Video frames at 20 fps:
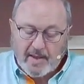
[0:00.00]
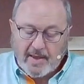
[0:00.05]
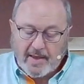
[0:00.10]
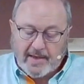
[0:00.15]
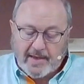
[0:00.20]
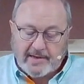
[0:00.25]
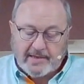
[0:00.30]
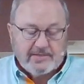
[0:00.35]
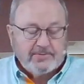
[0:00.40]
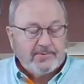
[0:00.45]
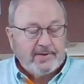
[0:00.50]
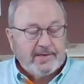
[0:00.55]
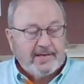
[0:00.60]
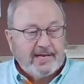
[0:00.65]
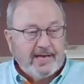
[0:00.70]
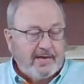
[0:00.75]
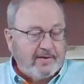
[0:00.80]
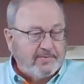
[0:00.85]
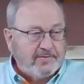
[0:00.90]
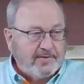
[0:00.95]
he's
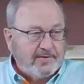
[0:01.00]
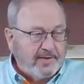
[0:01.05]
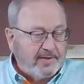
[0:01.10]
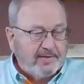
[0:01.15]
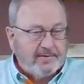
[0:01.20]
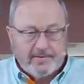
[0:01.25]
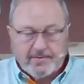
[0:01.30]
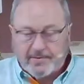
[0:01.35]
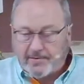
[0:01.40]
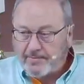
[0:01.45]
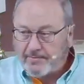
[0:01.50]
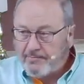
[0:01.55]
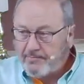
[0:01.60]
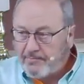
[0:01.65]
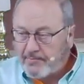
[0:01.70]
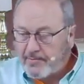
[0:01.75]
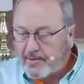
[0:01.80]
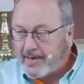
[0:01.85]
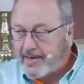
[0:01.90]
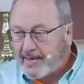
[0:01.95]
recounting, you know,
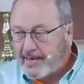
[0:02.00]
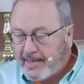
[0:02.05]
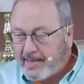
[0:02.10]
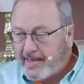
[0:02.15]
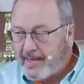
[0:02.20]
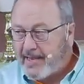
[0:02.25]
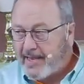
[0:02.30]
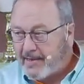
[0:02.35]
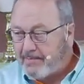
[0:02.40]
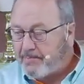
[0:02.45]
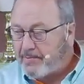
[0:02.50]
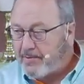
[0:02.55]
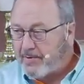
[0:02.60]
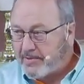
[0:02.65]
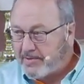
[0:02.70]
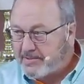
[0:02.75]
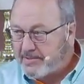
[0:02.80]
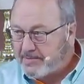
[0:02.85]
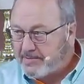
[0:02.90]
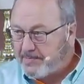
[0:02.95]
what he had
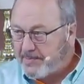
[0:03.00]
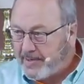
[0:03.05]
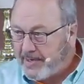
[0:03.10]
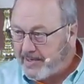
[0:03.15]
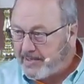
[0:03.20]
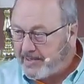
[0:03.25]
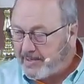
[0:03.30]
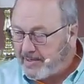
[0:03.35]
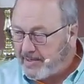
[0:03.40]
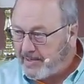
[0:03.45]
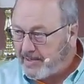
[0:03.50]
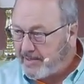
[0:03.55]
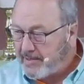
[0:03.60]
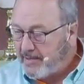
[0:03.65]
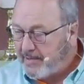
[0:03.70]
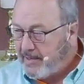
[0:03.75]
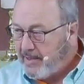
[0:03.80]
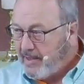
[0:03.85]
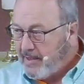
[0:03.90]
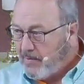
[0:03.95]
participated in,
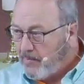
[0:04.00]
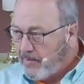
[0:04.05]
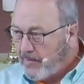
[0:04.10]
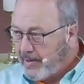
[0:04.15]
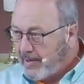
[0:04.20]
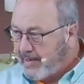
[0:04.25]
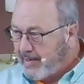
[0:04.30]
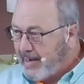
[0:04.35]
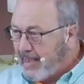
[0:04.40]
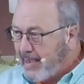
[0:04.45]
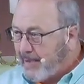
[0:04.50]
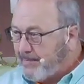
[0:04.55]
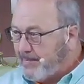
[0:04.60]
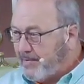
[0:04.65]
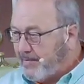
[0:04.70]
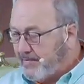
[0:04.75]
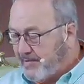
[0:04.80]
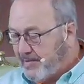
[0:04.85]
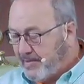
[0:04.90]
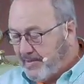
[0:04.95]
what had
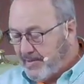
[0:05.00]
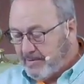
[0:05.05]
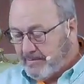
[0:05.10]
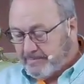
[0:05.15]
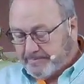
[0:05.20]
happened to him,